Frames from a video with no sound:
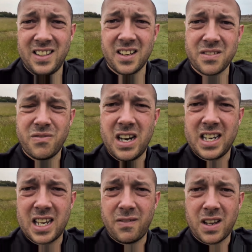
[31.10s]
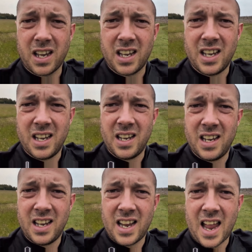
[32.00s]
Doesn't really give you
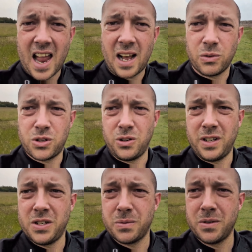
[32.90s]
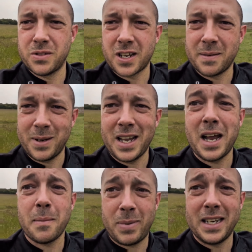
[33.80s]
how tall these walls are, but they
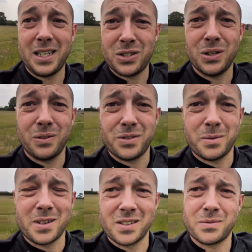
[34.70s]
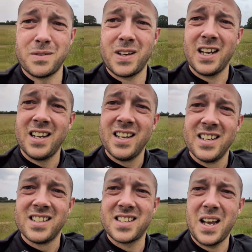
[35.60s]
are bloody tall, to be honest with you.
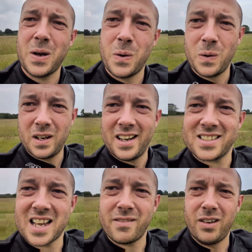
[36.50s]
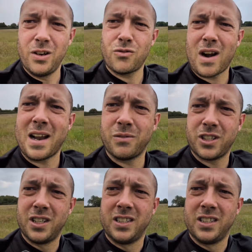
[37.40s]
So let's have a look round.